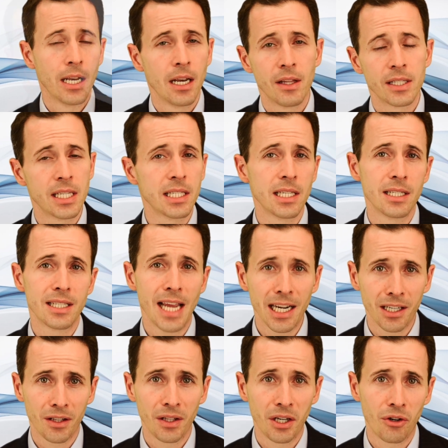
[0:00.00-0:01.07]
This isn't
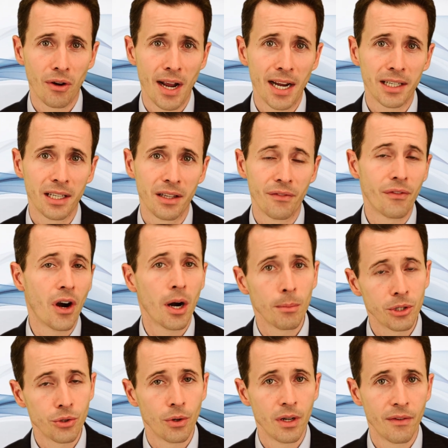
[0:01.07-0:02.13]
technically correct in the far
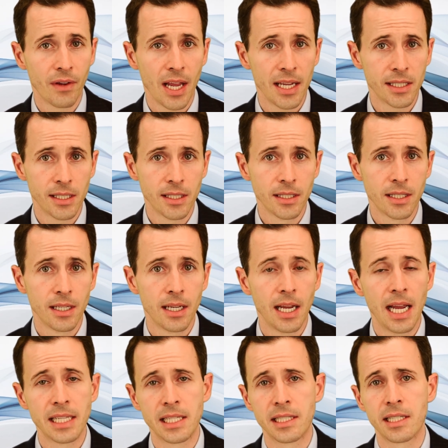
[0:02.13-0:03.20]
majority of cases,
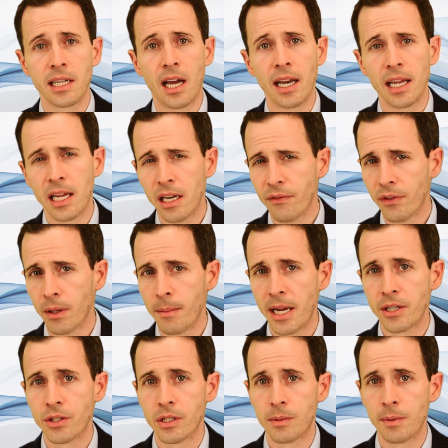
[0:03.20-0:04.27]
as it's not
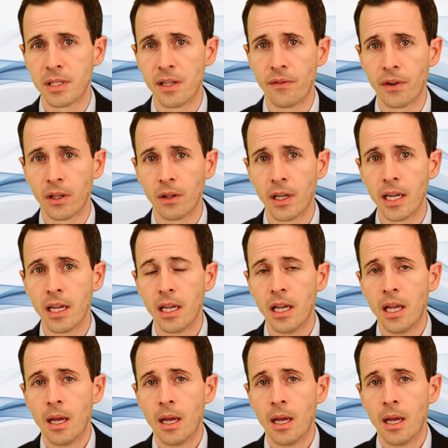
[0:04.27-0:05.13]
inflammation specifically,